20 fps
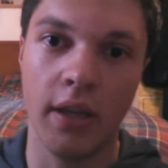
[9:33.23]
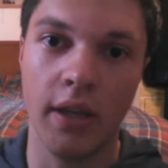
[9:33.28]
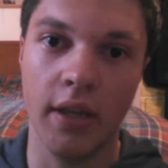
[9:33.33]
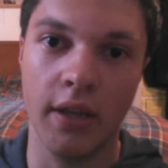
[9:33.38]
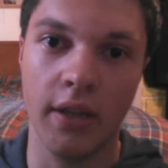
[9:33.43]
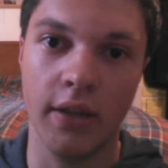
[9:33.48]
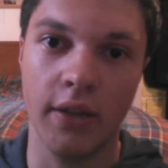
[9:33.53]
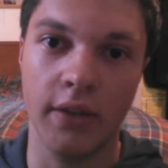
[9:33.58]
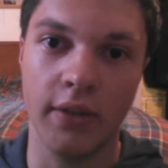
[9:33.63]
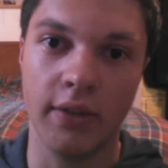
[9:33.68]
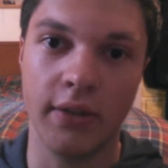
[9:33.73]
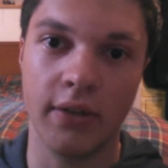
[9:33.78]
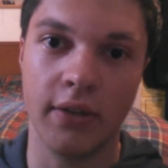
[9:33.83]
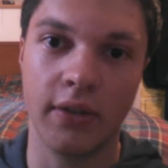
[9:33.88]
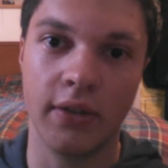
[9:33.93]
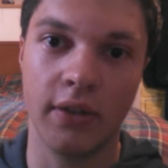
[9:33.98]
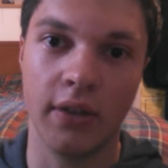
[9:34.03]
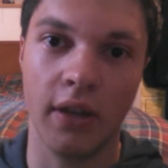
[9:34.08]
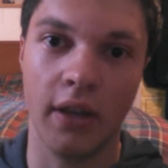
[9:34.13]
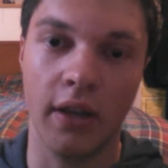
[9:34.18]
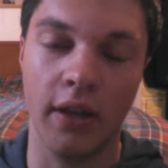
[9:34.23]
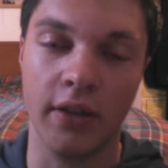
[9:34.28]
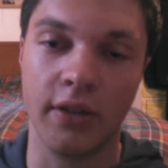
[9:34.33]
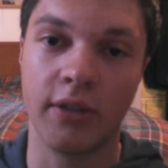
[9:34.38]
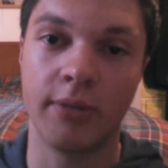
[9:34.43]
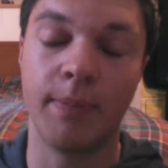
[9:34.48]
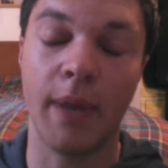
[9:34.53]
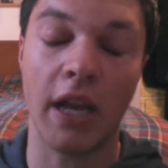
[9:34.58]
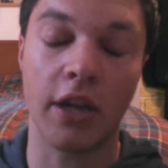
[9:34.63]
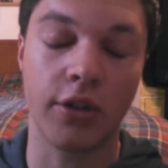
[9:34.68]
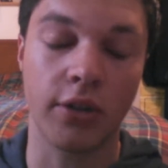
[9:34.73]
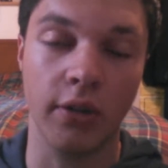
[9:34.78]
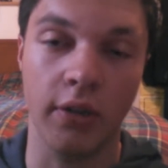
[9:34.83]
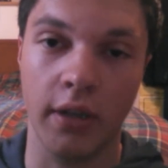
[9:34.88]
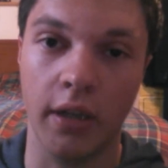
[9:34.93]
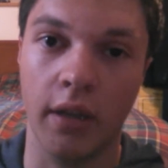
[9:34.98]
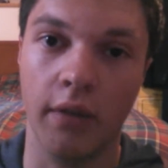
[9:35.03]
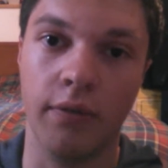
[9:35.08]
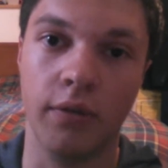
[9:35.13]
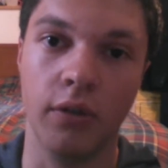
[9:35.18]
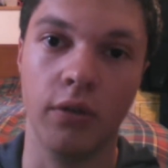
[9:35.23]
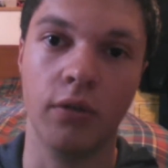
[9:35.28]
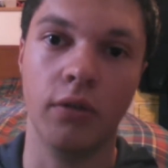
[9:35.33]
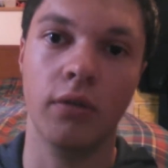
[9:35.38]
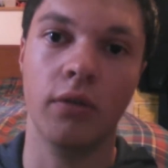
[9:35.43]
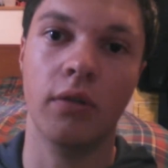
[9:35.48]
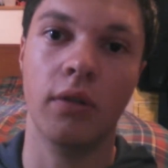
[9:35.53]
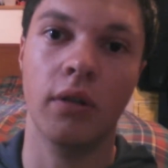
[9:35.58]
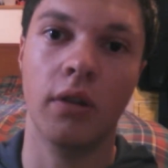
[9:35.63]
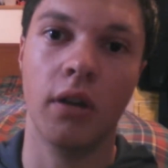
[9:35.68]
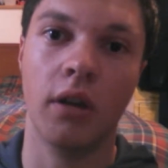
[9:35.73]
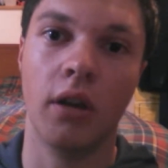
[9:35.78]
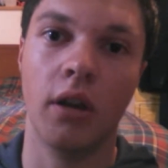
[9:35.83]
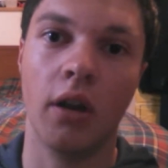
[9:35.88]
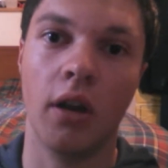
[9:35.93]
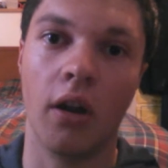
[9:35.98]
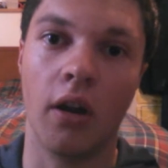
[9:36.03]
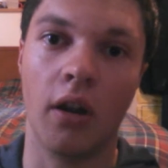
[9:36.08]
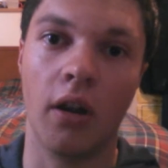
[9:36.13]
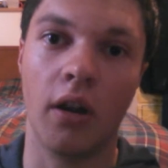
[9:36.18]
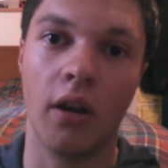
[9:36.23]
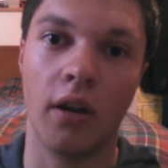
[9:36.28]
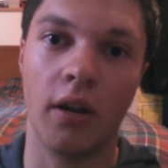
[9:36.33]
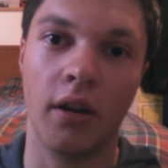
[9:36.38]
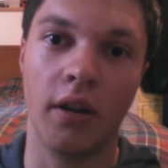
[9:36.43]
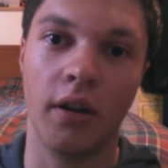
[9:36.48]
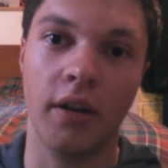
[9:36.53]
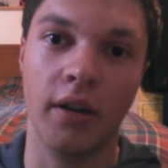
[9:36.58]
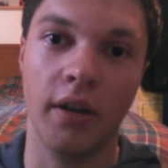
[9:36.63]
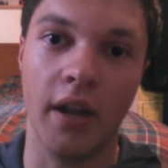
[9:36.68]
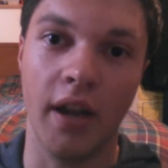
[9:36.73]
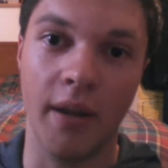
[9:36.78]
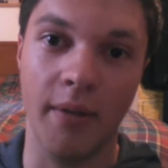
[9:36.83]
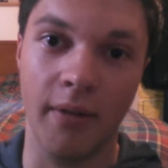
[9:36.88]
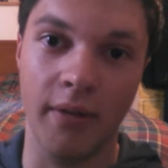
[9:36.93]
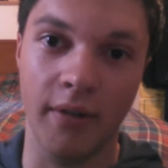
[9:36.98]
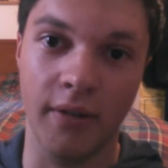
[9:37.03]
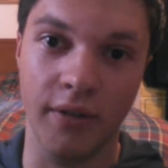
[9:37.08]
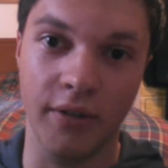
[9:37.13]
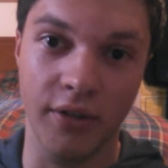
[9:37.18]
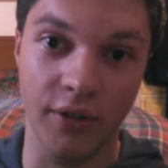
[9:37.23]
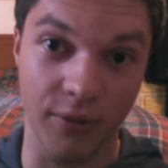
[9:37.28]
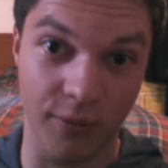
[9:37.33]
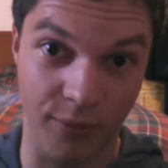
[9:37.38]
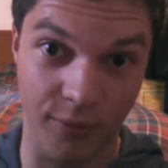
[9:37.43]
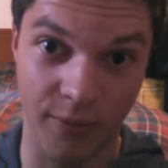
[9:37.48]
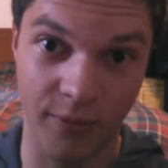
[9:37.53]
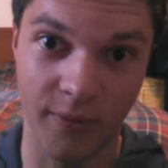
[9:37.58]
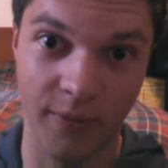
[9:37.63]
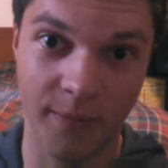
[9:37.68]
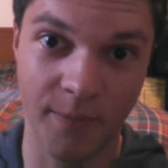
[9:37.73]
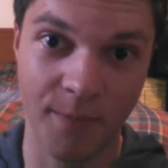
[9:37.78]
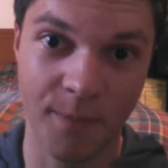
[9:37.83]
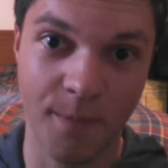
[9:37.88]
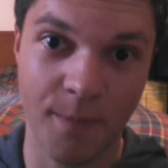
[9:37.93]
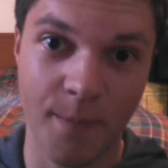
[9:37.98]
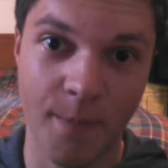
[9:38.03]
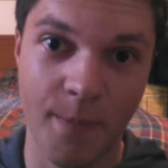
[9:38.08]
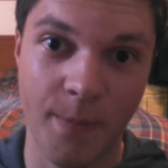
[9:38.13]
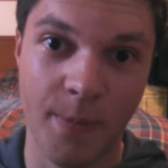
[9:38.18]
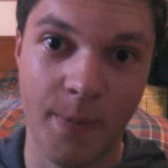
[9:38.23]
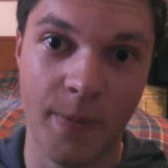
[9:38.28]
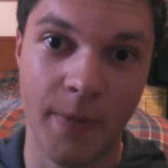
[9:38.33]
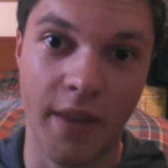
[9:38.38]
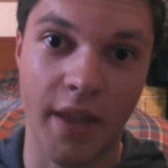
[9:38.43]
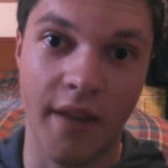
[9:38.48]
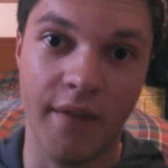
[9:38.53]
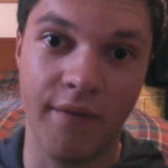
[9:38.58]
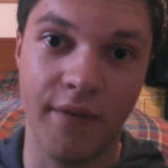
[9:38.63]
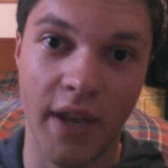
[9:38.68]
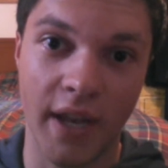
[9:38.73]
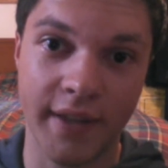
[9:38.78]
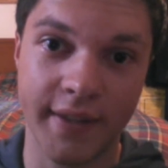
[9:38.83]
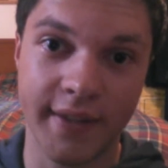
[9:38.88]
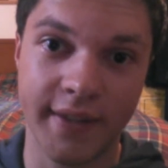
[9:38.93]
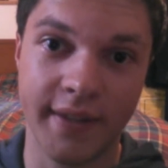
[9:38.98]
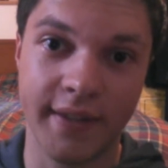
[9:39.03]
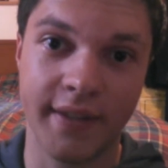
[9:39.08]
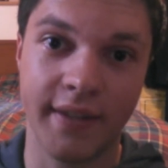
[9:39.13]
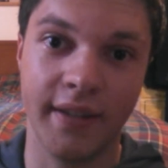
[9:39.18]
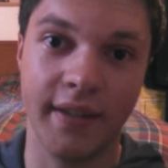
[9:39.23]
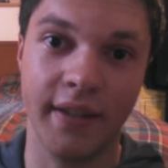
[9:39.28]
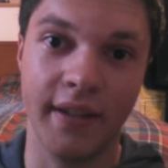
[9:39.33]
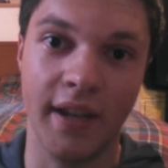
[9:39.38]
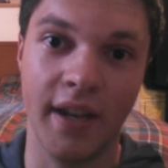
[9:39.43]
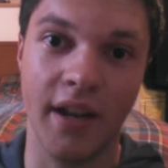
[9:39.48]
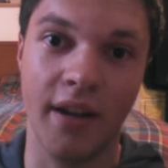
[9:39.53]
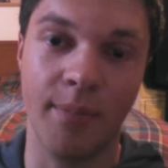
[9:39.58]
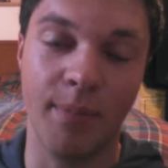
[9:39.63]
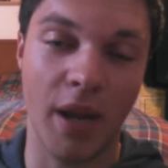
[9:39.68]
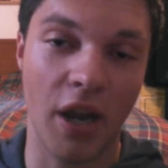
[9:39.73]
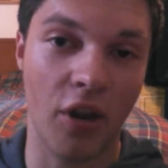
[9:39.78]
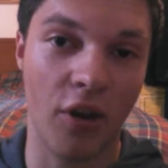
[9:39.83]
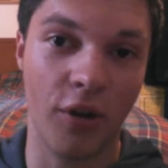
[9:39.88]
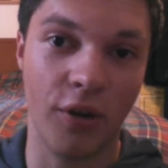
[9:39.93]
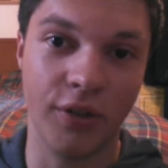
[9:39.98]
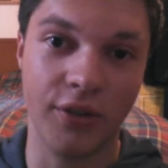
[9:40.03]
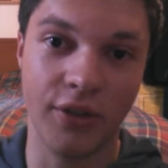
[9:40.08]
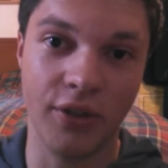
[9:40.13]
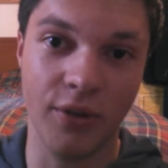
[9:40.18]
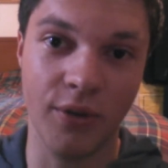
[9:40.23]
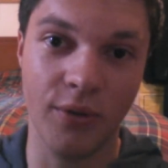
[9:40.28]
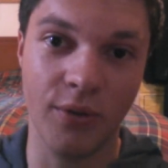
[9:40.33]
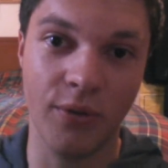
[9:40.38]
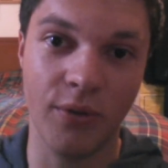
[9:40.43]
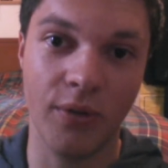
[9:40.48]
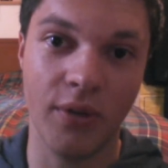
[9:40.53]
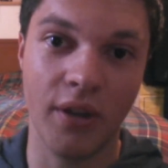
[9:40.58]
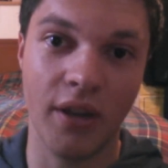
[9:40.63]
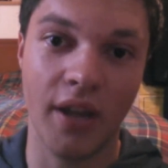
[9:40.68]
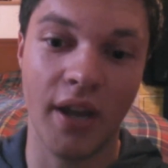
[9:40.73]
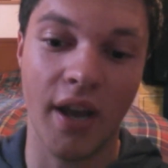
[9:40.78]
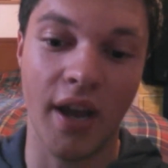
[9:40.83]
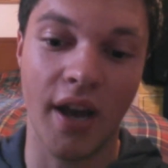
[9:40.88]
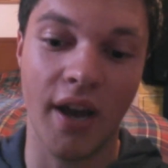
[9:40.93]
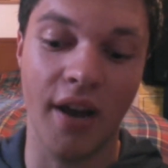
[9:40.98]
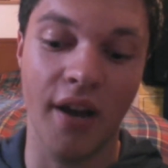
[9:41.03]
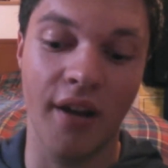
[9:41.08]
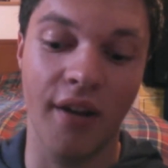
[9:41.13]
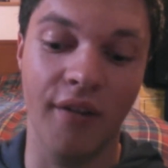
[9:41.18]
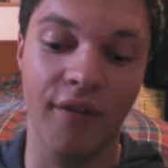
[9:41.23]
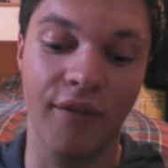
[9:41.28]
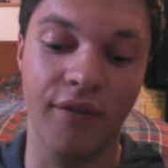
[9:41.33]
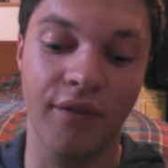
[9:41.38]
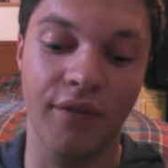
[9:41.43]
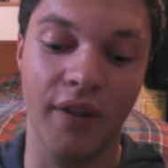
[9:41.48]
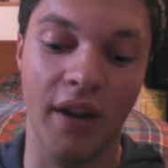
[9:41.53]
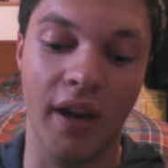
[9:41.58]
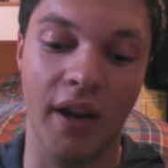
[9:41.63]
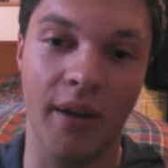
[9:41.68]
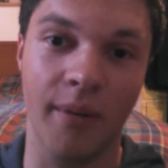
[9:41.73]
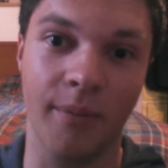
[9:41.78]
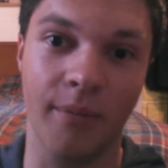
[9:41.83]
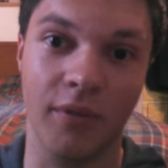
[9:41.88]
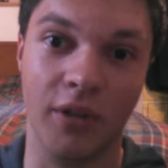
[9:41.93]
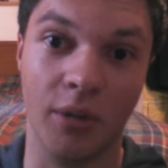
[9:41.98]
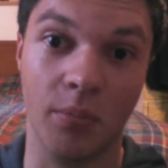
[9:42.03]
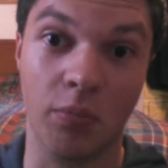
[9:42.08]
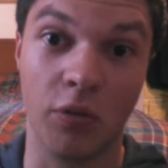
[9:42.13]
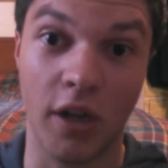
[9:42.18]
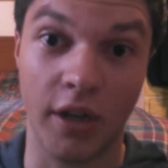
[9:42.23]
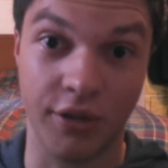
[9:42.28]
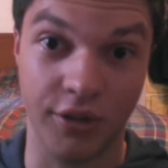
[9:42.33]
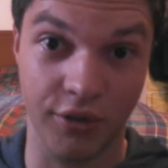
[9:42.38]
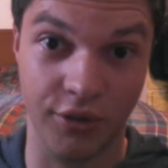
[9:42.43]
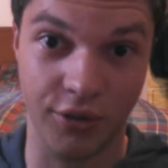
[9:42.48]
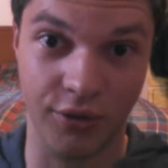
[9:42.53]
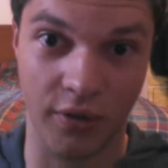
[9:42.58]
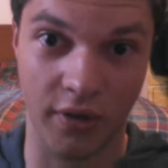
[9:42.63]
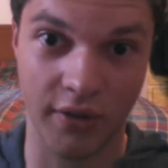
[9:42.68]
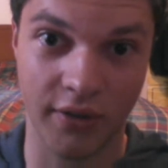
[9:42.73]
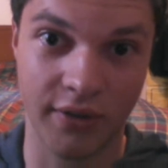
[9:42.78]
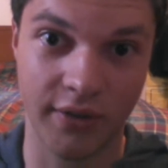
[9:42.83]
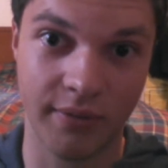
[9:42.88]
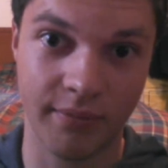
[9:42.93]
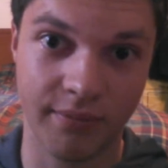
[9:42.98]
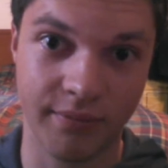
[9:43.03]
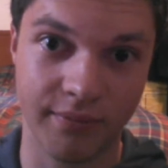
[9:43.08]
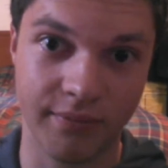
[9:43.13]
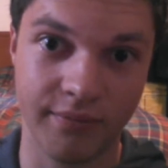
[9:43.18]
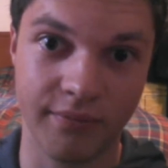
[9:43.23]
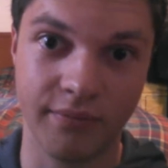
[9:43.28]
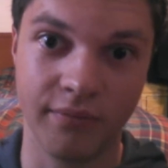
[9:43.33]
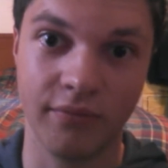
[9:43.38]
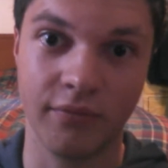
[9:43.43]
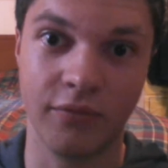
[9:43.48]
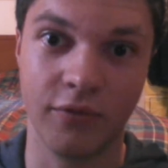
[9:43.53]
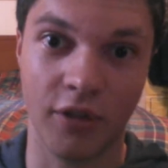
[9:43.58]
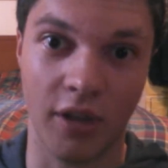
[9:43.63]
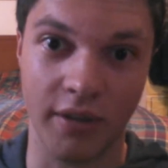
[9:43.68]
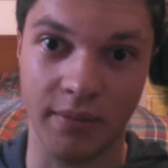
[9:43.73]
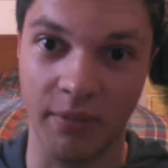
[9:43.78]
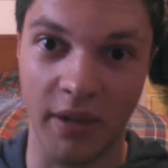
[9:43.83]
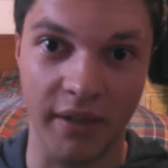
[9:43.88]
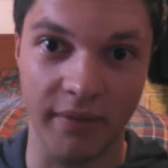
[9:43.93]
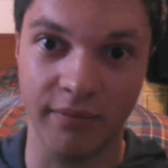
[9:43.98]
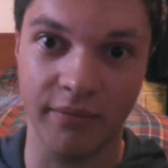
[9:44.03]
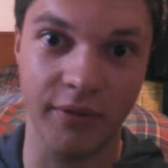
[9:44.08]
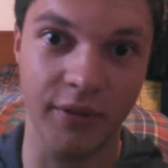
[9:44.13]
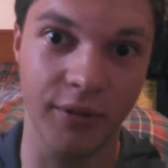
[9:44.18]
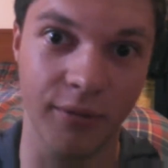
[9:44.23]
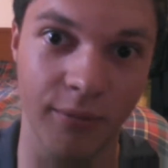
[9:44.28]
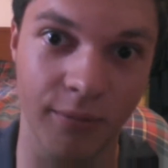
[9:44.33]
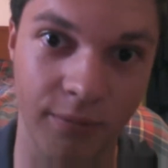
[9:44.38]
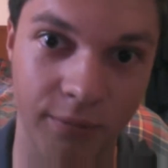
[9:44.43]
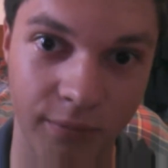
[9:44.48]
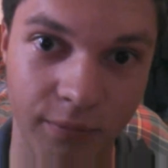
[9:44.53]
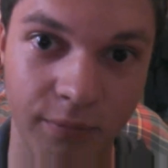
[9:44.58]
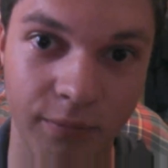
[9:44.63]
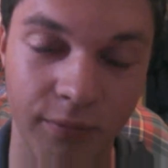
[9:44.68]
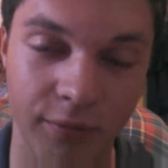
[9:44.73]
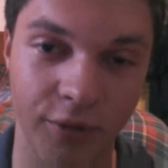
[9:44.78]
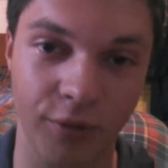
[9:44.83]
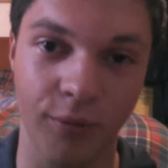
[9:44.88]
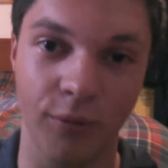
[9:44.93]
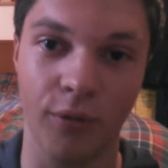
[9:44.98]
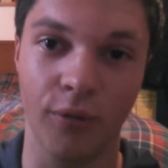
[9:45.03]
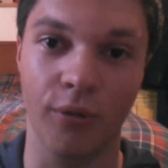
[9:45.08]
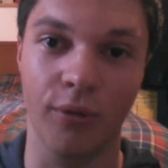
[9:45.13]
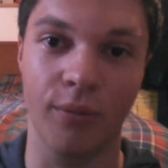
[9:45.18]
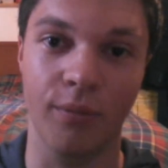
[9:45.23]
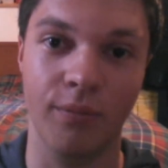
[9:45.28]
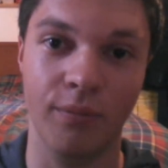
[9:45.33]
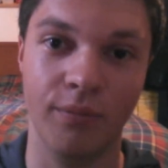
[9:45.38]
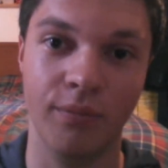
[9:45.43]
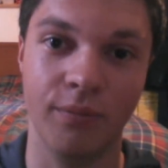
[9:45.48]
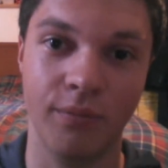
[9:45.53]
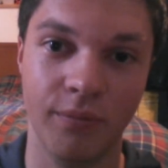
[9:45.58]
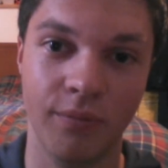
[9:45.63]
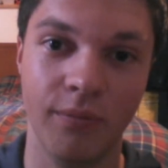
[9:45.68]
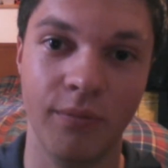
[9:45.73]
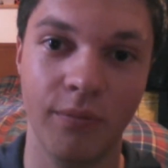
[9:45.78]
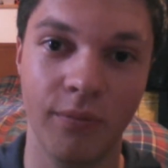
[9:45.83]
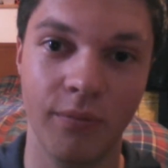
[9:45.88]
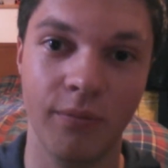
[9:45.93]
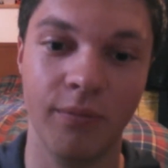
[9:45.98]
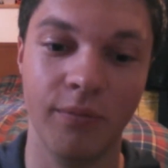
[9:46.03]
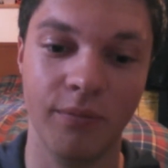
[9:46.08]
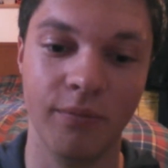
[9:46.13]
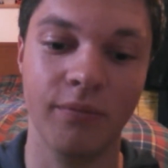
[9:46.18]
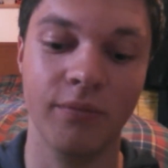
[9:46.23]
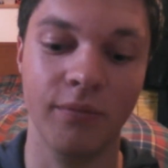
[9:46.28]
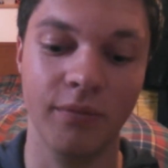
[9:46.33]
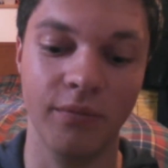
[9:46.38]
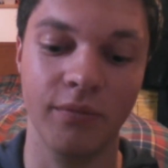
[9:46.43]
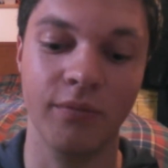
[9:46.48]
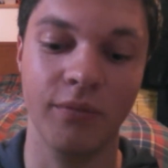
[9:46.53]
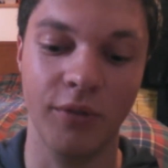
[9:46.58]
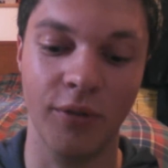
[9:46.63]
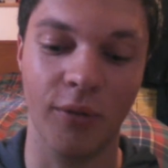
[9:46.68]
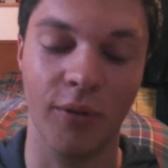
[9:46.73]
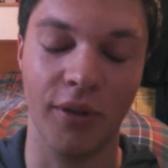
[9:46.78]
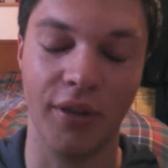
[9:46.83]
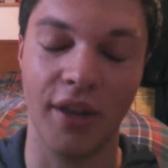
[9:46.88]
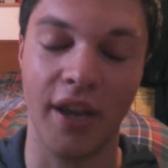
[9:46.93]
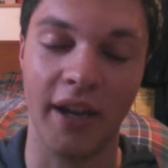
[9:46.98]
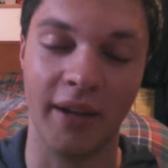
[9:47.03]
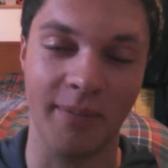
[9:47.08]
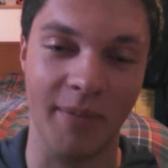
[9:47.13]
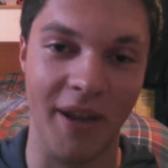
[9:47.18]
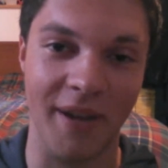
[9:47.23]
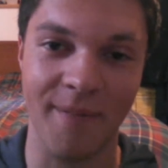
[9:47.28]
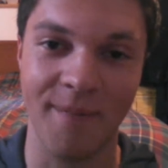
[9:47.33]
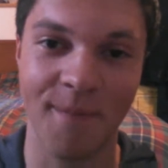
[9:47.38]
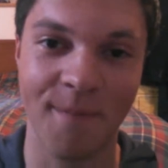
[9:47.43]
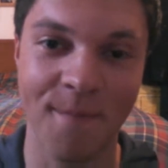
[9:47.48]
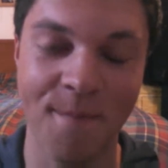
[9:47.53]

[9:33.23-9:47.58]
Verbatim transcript: is, especially if you are a dude, invest in a pair or two of um, compression shorts. Trust me, you you will you will thank me.